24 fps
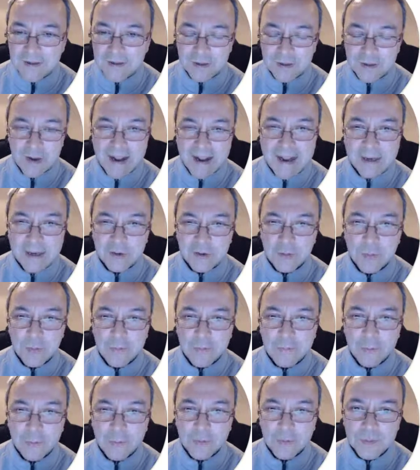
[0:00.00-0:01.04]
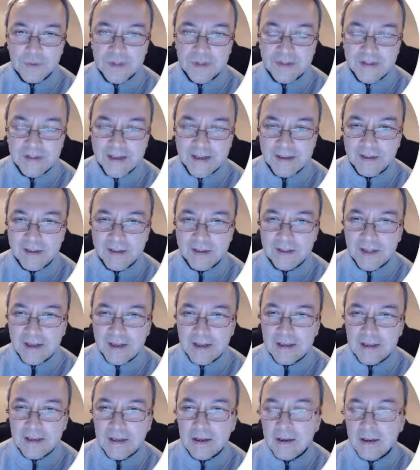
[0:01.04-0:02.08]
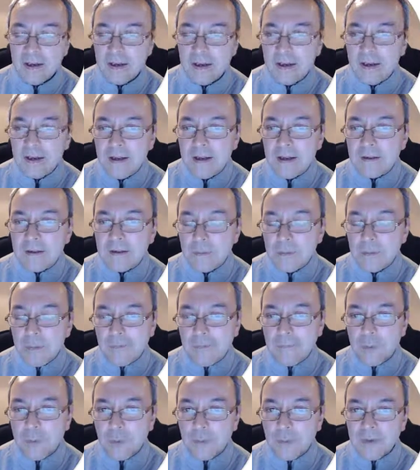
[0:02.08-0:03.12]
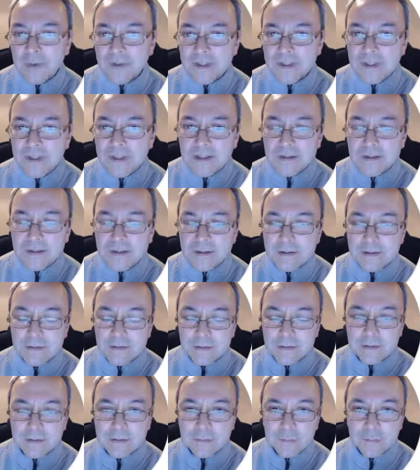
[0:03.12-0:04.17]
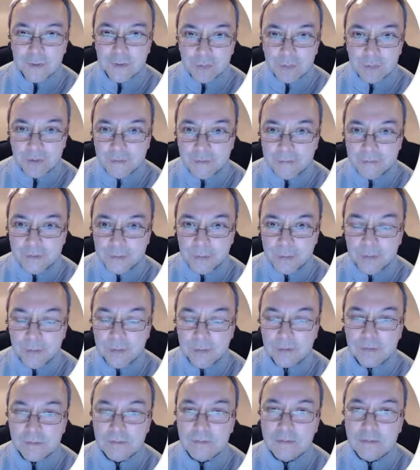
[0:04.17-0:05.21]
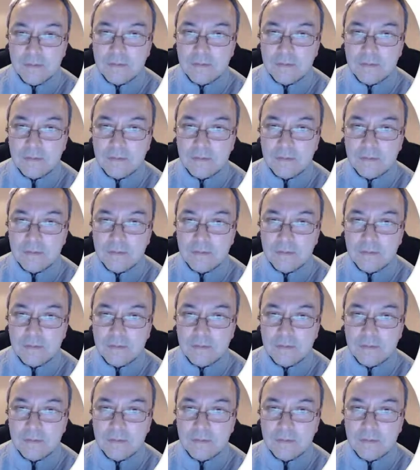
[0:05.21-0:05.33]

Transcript: They're not actual performance. At the end of the day, your performance is, were you profitable?